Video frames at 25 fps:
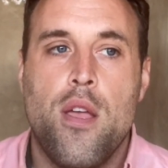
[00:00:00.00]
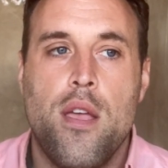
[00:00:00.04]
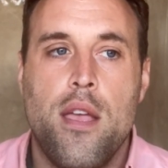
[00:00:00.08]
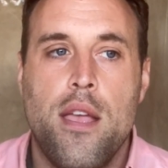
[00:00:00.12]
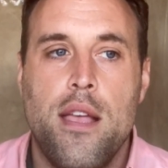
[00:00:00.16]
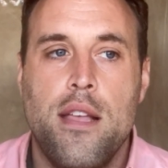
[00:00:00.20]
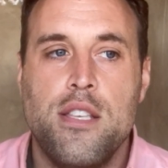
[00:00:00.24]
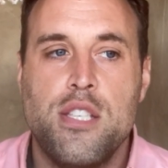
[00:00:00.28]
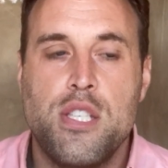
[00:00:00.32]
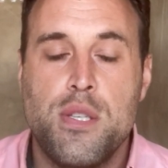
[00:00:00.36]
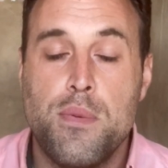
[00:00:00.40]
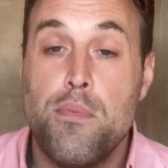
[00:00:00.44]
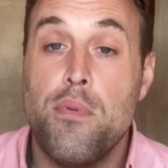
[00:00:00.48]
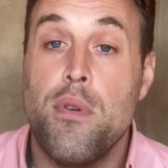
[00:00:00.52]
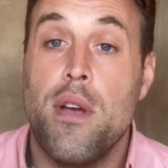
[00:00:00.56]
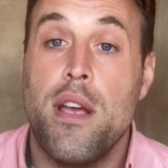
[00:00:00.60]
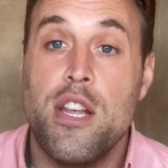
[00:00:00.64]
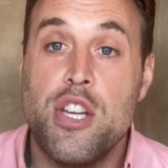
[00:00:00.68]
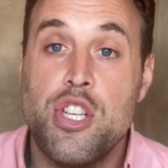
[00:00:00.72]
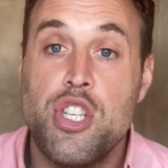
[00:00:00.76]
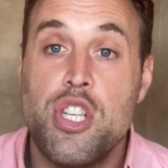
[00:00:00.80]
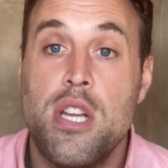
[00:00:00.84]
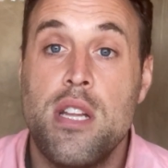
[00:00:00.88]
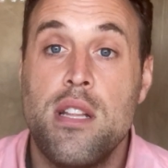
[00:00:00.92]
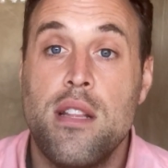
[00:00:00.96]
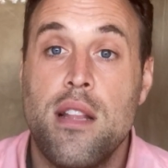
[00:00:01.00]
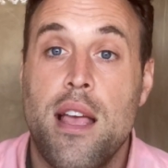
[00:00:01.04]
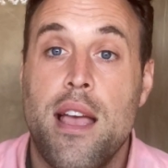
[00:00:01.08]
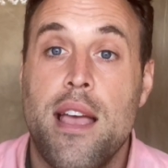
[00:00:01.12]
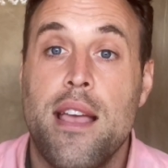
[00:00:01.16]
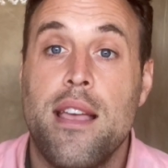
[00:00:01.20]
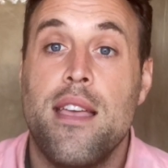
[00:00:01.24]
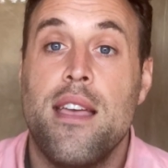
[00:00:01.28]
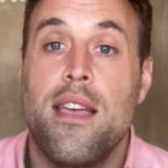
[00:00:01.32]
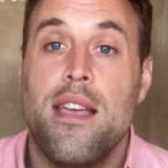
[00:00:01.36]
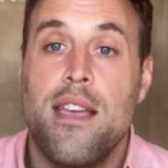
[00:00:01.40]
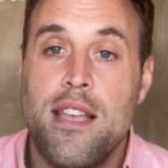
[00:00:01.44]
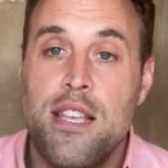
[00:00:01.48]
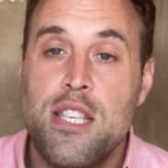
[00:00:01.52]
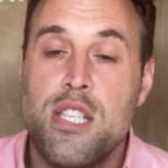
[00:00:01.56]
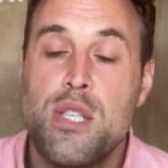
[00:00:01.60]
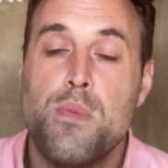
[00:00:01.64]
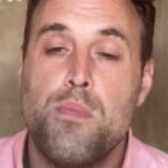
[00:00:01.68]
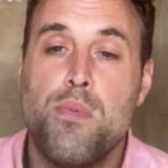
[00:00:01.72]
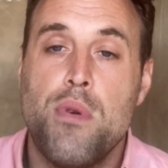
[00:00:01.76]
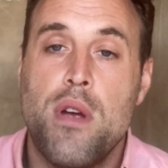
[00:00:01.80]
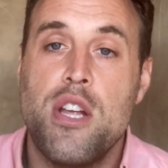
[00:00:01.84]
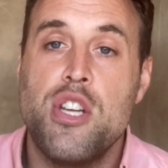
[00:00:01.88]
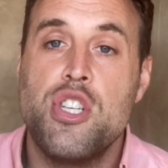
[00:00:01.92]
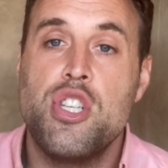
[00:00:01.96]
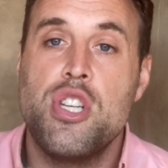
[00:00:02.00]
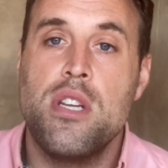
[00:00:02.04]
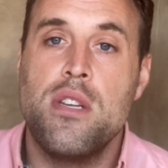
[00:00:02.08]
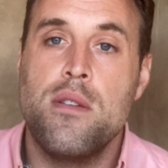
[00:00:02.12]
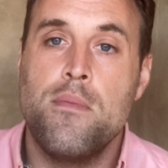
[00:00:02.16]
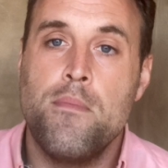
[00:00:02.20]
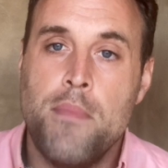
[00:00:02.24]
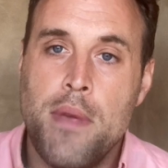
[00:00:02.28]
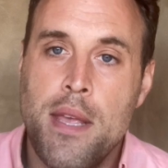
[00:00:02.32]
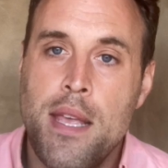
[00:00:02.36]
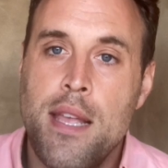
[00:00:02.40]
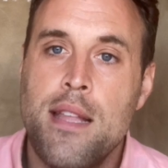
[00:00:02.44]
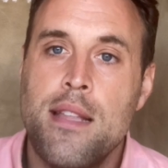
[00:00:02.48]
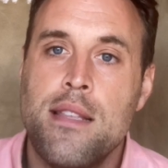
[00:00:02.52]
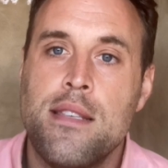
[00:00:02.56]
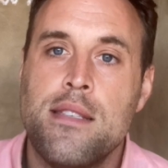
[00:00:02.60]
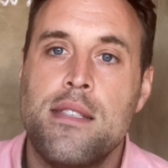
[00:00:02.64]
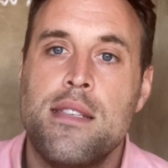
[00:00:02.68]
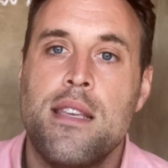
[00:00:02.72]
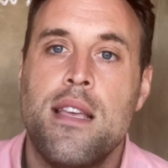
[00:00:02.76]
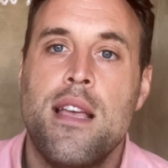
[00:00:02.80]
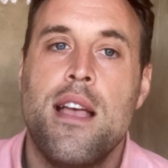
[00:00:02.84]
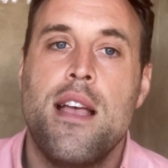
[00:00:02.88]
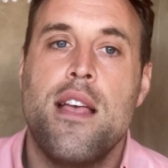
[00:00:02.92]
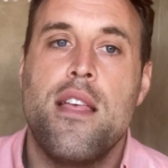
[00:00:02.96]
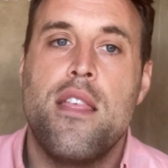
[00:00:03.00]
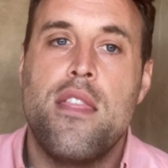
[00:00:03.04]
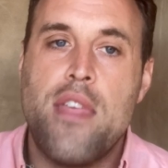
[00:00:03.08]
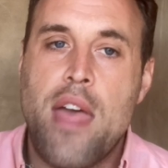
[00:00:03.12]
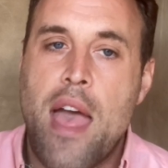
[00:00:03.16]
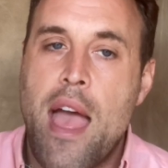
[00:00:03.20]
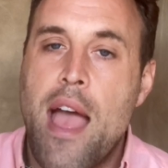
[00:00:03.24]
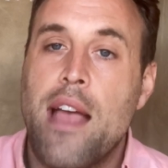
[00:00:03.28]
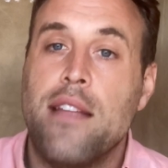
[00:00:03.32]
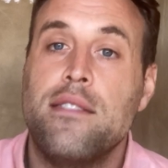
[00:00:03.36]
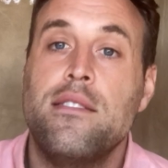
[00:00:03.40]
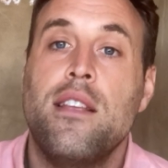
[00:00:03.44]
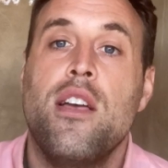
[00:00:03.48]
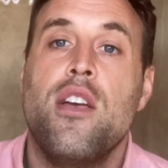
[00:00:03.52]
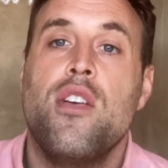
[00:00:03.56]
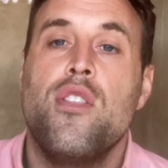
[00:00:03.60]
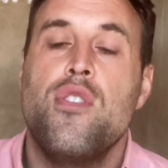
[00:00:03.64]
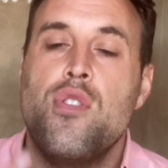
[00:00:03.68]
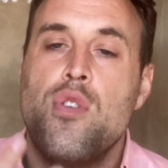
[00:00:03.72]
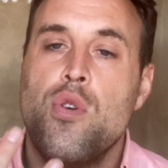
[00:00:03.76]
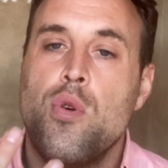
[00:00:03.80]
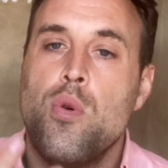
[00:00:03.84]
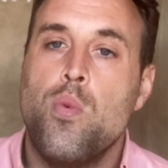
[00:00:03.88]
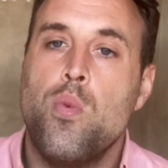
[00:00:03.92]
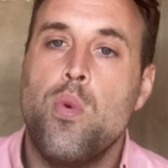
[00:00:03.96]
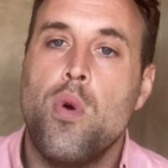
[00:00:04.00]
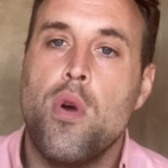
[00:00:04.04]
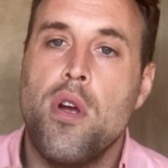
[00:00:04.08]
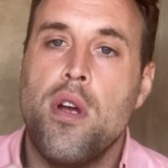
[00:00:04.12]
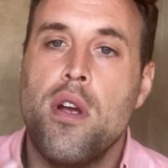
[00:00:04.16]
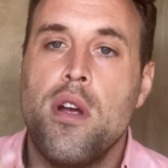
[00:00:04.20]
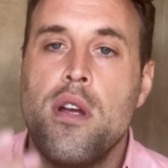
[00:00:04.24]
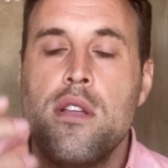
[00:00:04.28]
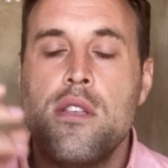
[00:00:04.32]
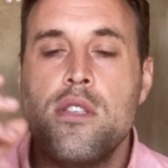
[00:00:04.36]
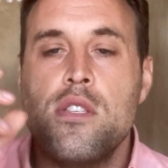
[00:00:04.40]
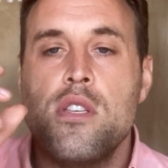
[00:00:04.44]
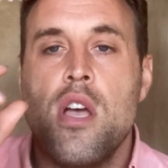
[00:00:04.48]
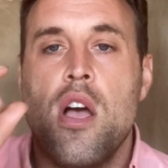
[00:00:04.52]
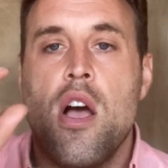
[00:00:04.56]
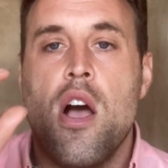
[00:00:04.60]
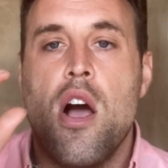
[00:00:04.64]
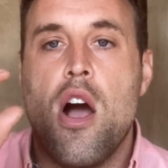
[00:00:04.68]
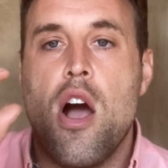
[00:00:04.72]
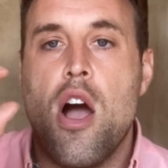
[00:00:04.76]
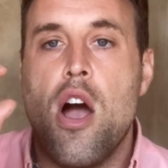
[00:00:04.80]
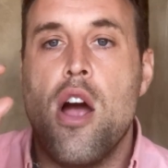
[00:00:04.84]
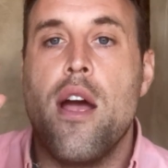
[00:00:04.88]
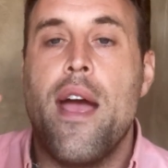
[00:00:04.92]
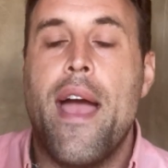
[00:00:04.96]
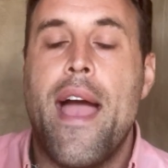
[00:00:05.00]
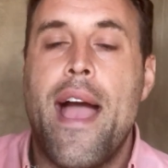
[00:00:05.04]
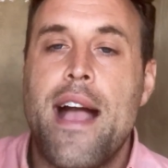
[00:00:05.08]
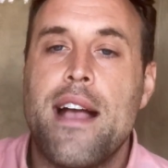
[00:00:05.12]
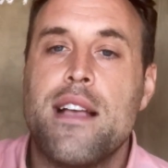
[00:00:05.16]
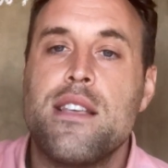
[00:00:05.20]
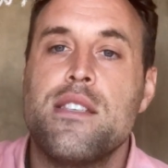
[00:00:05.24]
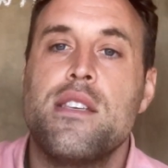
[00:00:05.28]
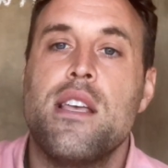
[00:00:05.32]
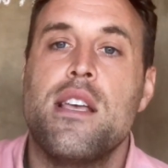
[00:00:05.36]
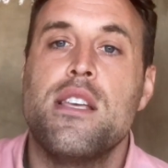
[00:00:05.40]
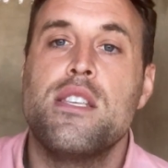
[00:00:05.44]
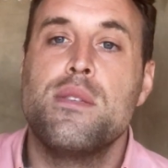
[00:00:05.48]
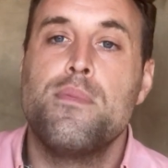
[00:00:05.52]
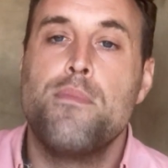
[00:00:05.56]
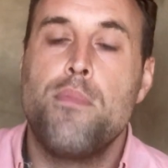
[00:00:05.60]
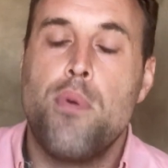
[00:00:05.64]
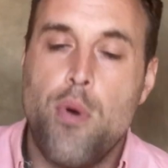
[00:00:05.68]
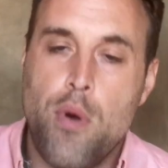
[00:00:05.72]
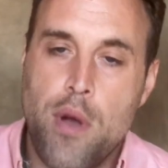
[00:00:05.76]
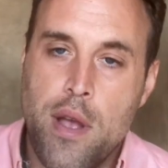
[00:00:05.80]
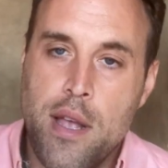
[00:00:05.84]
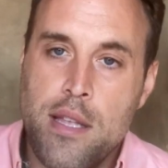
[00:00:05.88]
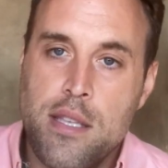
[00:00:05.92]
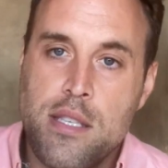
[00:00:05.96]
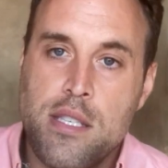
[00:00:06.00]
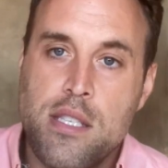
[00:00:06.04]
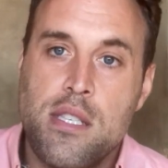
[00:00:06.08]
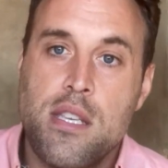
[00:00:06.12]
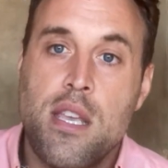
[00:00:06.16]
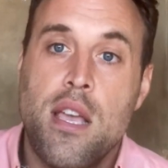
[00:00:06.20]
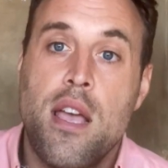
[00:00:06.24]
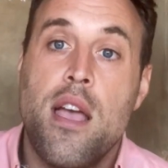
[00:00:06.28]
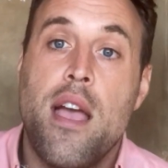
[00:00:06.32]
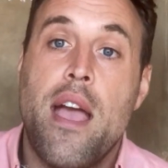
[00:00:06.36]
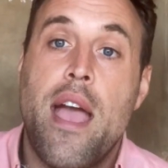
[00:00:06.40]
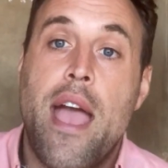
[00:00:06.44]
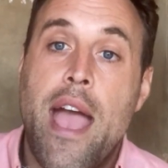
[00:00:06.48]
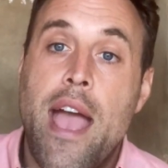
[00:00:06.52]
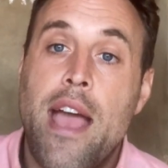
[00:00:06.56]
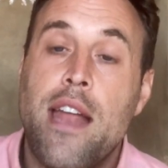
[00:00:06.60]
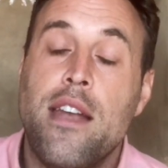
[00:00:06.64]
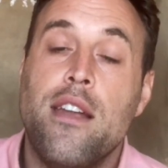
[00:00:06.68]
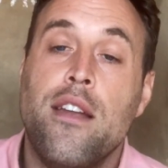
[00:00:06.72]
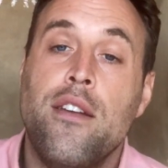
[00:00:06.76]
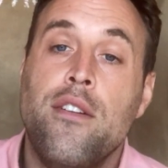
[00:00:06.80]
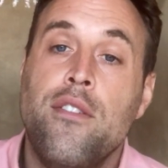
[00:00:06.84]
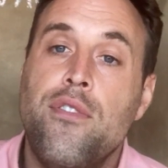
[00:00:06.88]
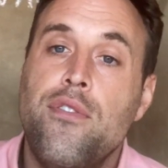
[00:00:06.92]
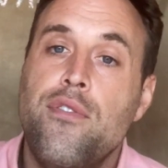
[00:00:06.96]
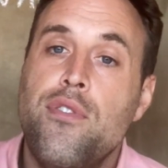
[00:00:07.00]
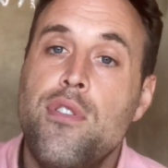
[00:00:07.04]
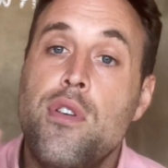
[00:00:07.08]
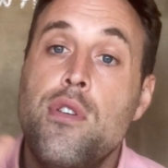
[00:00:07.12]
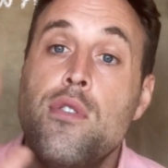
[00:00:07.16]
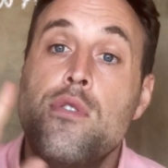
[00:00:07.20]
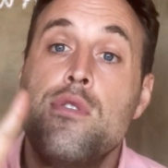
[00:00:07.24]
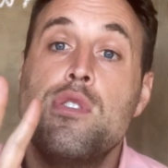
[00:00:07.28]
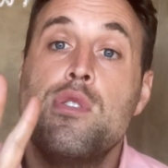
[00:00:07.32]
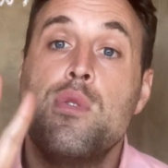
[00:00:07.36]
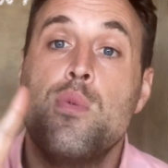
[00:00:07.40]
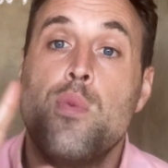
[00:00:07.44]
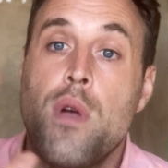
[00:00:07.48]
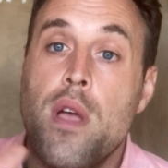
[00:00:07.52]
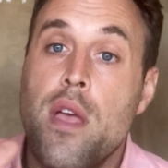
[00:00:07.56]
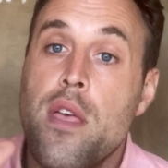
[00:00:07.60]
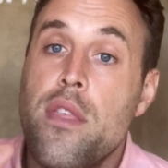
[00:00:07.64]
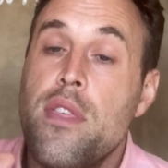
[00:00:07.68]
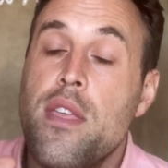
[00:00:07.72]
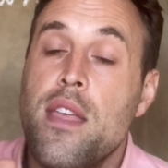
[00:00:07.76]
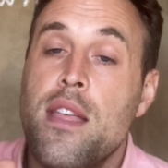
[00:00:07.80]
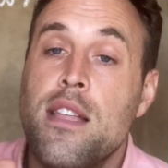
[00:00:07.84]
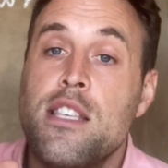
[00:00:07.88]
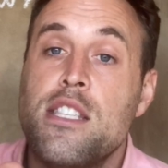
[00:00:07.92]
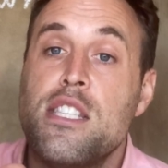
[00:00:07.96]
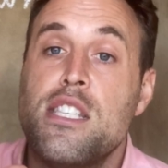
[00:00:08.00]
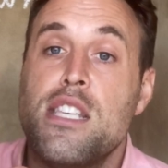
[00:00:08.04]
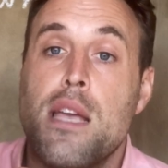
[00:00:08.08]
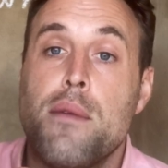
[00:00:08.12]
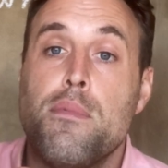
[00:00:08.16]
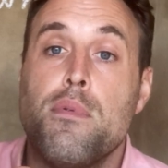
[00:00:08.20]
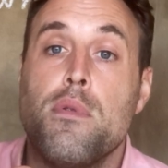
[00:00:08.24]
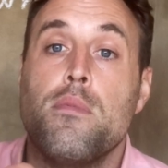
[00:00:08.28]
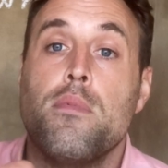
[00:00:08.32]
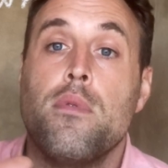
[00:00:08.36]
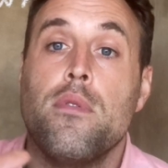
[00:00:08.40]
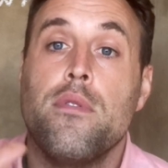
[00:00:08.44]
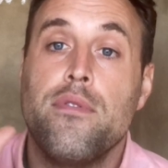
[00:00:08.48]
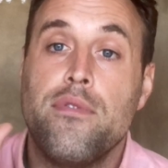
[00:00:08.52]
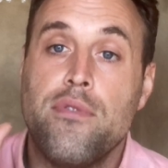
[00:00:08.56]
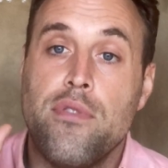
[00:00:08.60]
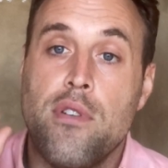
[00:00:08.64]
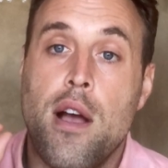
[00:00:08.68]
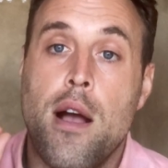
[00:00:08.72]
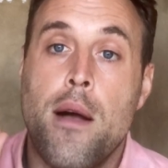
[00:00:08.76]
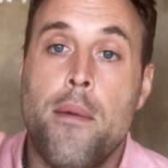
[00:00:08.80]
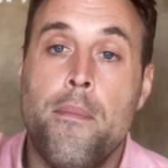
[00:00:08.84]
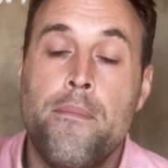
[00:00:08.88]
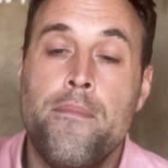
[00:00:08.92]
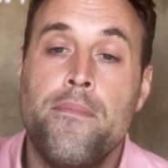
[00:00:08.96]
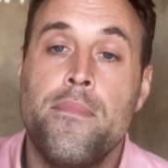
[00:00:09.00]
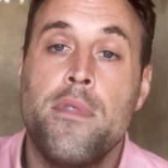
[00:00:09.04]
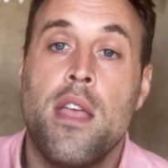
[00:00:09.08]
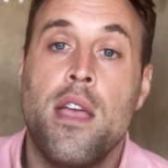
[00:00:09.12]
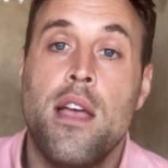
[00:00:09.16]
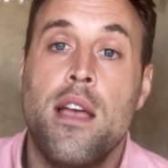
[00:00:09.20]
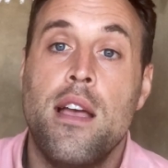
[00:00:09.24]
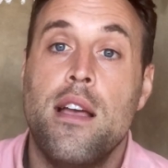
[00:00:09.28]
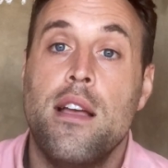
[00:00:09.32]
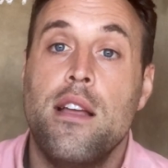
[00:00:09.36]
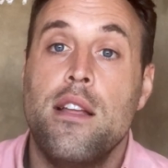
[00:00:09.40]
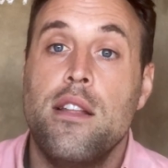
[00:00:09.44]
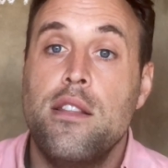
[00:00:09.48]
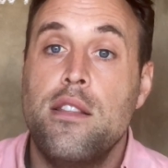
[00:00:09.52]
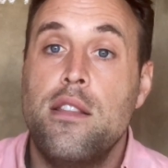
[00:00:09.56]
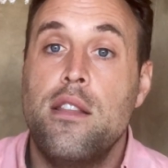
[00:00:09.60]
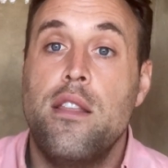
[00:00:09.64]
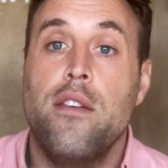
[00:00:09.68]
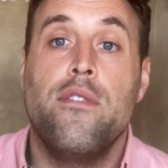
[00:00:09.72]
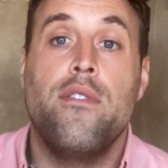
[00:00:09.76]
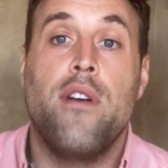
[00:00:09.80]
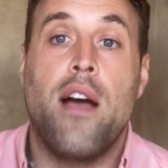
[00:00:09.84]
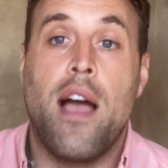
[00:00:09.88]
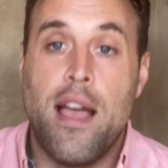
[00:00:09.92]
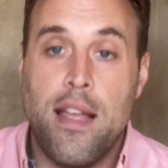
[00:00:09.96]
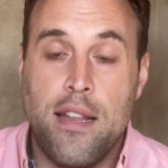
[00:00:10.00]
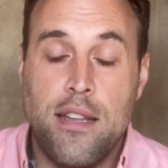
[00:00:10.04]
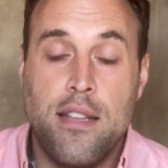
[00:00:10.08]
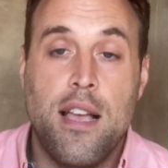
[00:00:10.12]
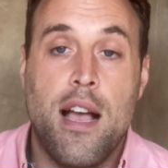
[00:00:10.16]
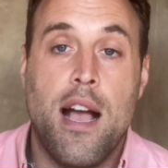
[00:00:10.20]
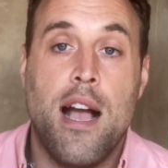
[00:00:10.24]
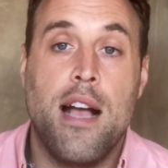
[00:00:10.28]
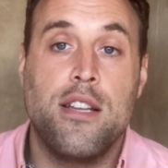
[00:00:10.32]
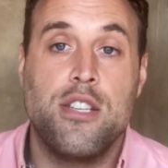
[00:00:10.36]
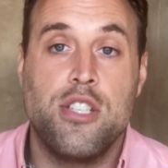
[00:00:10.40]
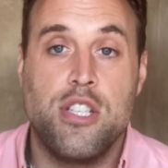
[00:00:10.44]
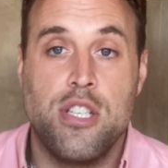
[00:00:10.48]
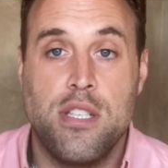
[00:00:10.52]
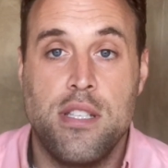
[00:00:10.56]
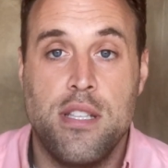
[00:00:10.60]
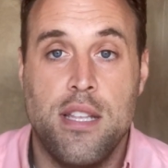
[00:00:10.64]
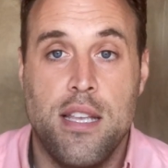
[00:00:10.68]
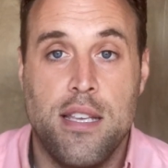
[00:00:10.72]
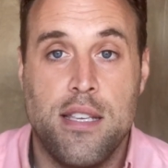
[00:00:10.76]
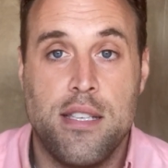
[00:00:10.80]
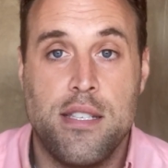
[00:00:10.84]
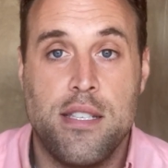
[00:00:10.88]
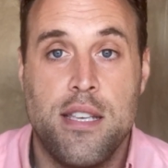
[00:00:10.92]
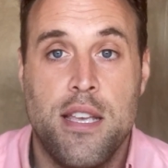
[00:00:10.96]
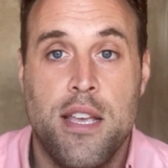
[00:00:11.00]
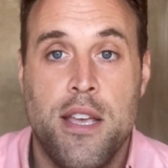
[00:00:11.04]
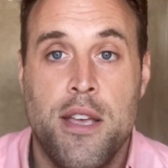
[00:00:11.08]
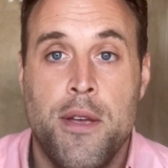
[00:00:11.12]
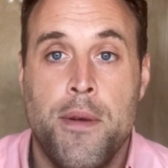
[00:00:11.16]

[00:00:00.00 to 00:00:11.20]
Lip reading: inspiration. Like, inspiration means that the words are access points and infused with, inseparable from, divine consciousness,